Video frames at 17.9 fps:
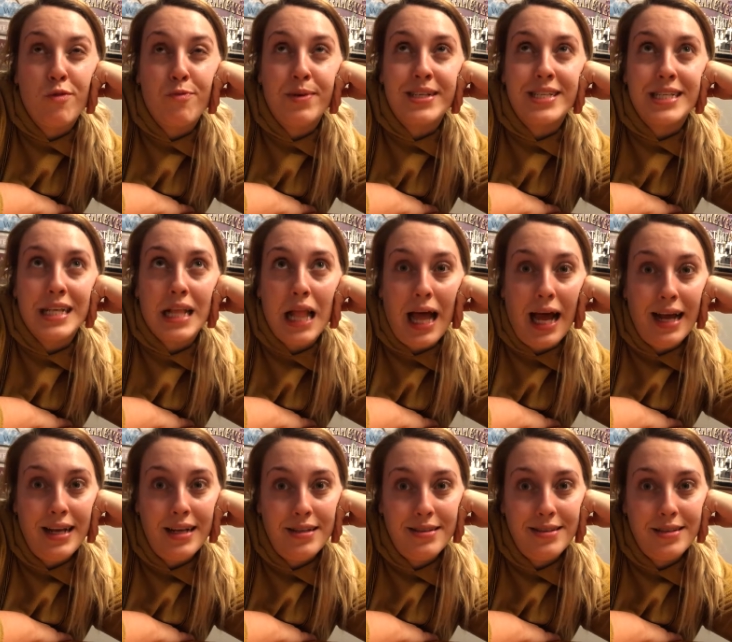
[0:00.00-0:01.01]
have been
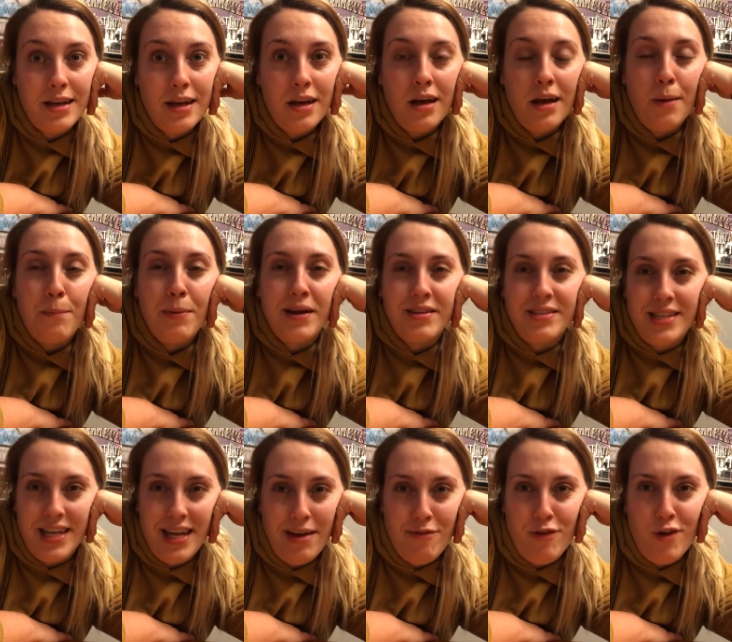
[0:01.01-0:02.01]
sliced because they
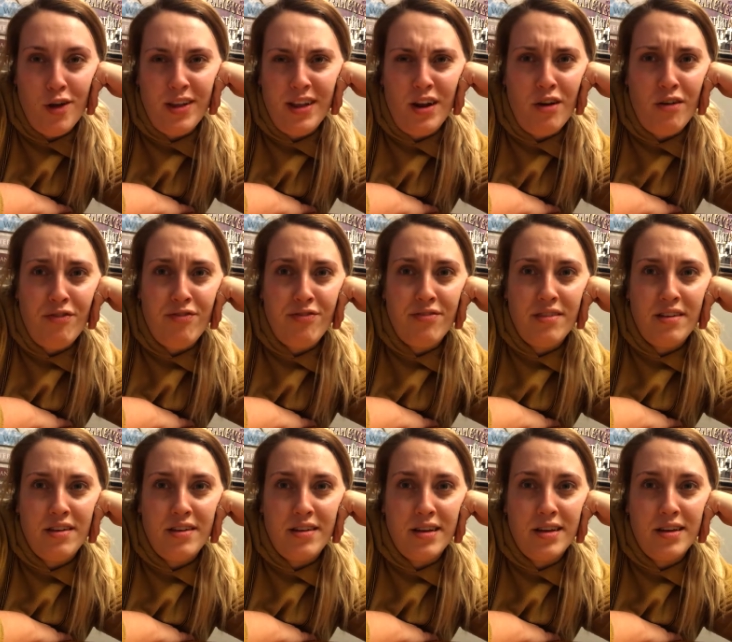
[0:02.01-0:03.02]
kept falling off
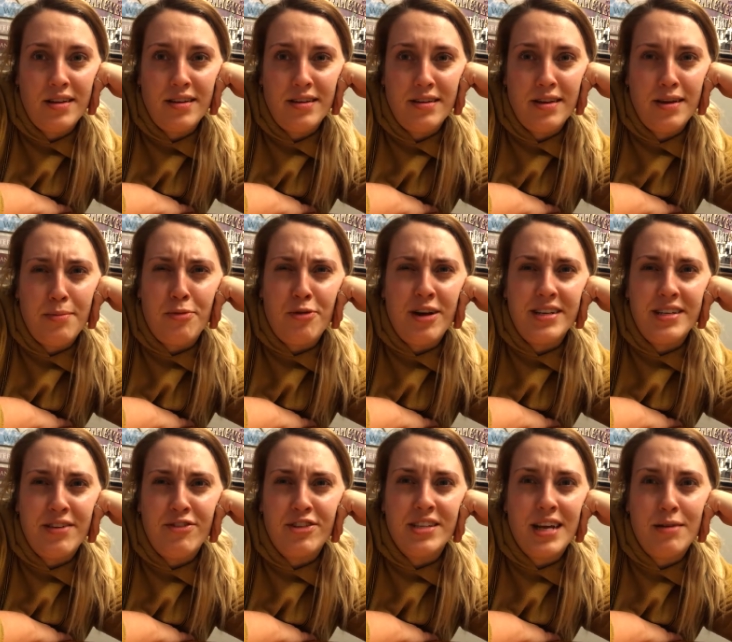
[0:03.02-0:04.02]
her bread
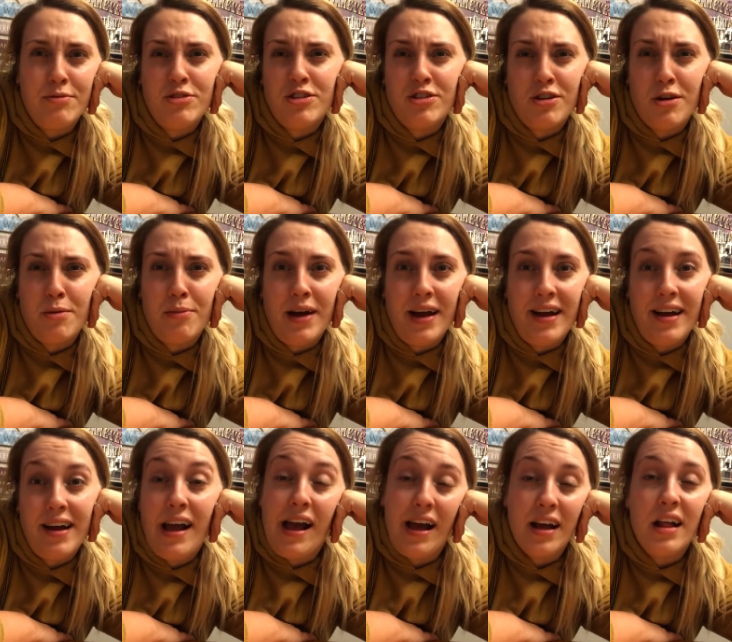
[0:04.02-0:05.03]
every time she took a bite.
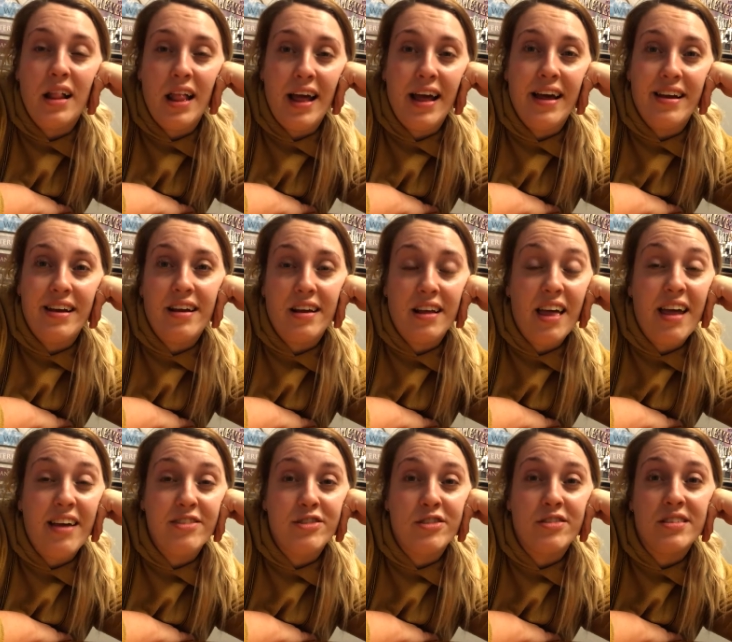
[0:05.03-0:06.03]
And Claire
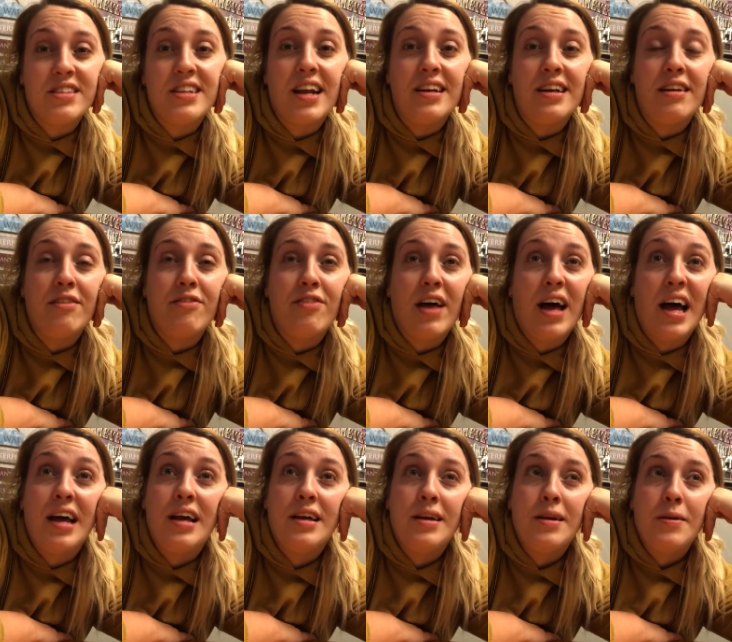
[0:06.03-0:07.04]
is understanding of that.
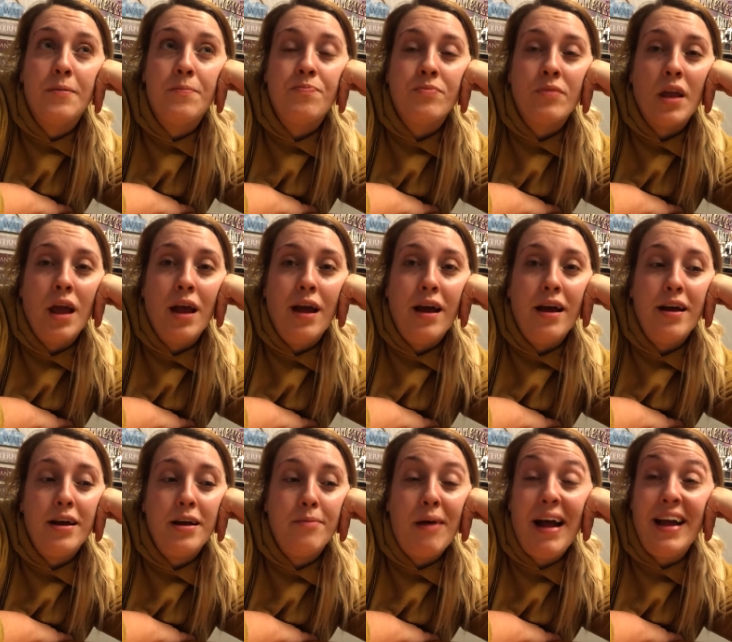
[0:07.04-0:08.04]

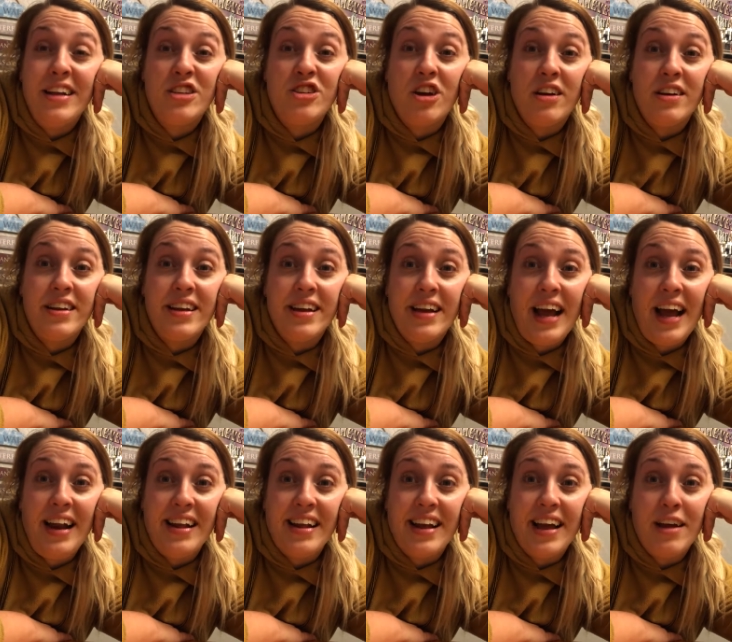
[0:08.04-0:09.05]
I enjoyed it. I
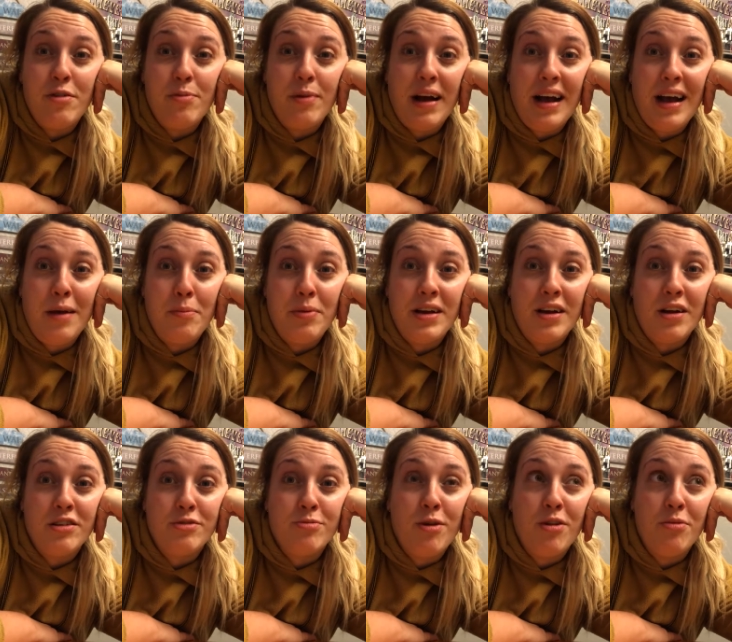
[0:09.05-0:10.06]
didn't care about how big or
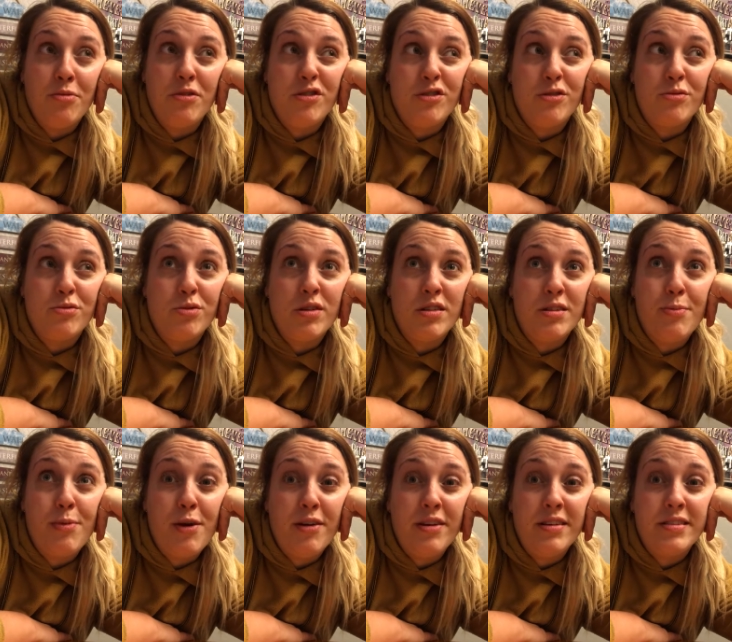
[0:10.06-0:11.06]
small the mushrooms were, to be
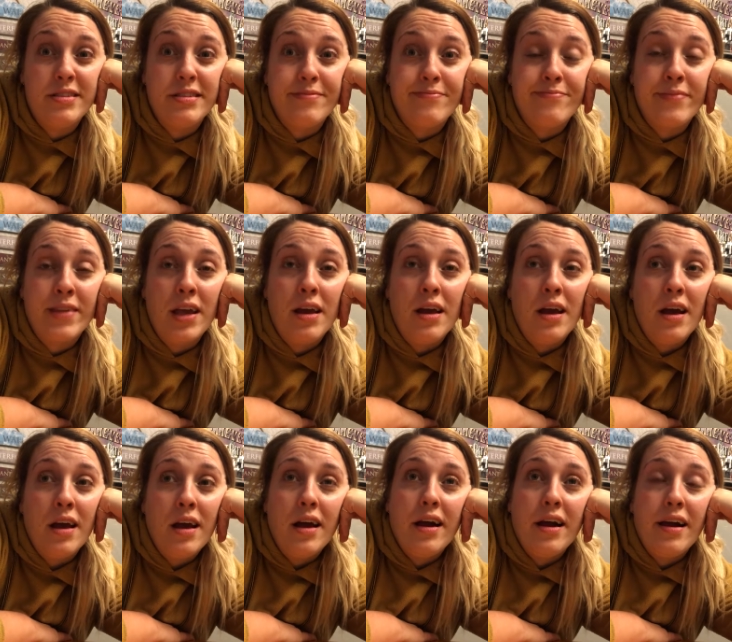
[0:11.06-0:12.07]
honest.
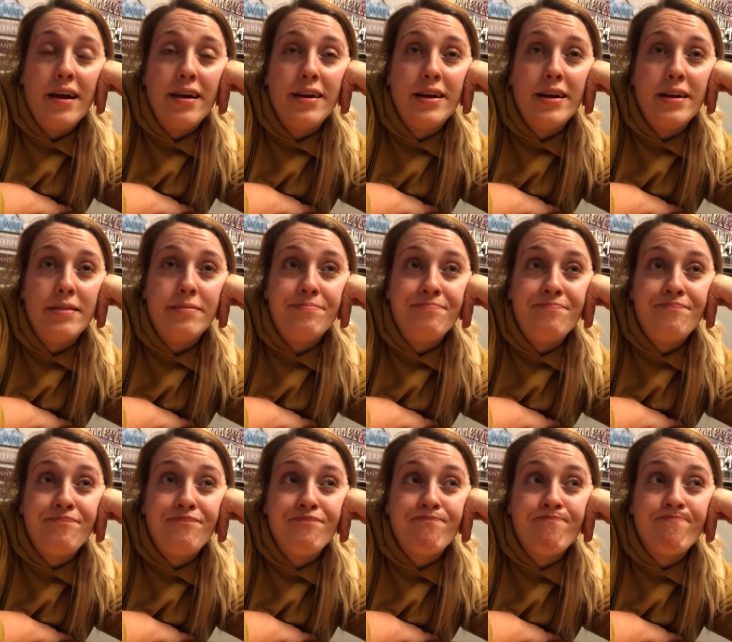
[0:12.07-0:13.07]
And
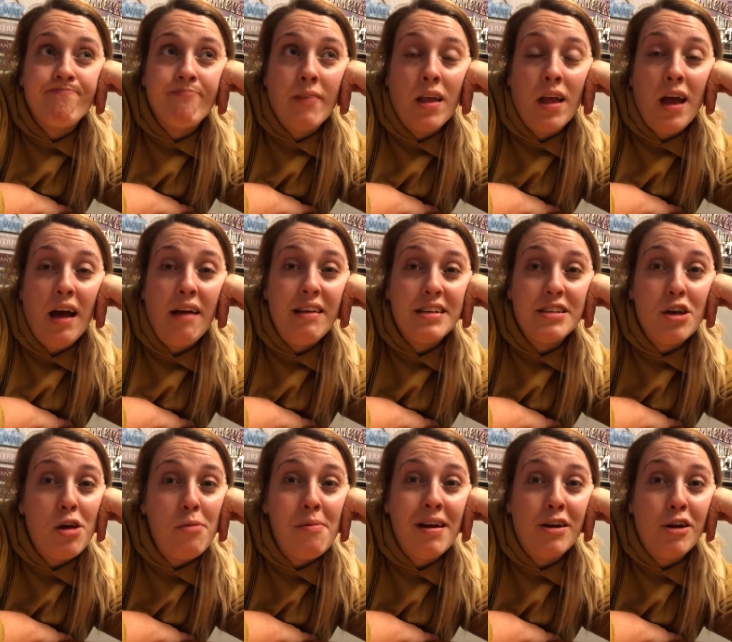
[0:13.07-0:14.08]
that's all
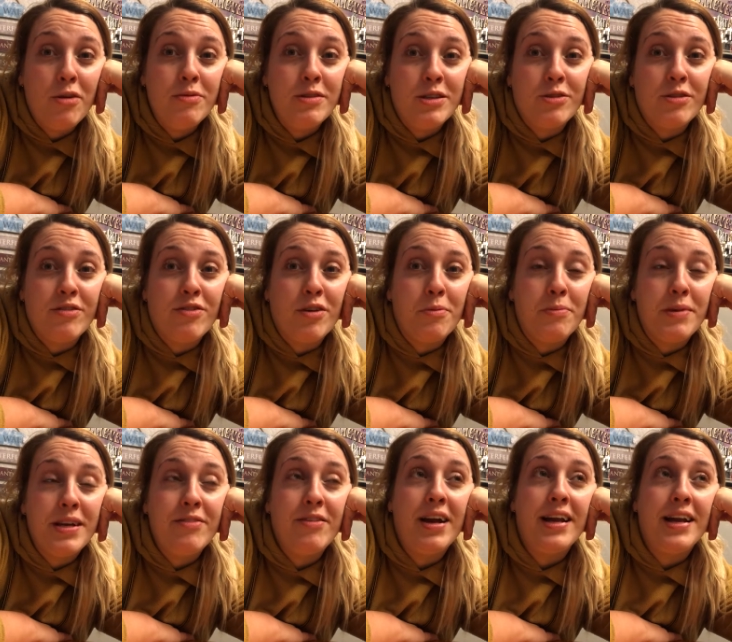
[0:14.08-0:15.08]
my commentary from me
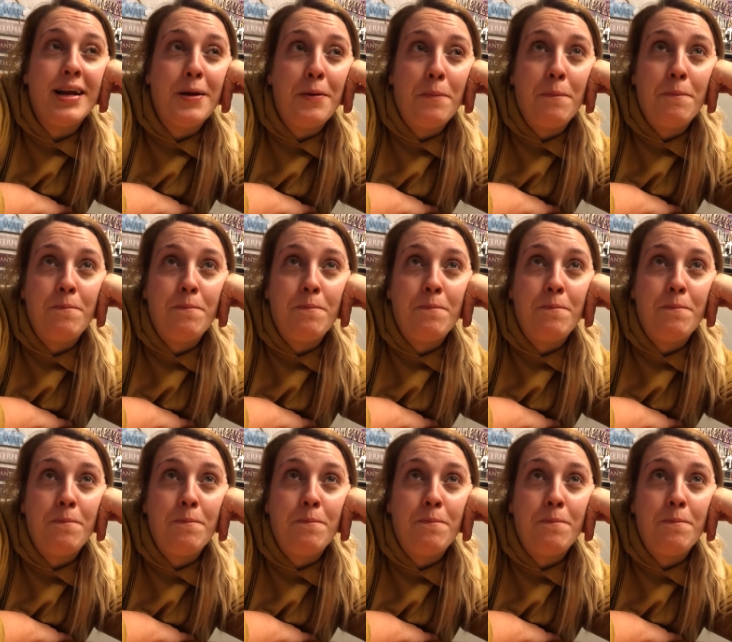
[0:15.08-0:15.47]
right now.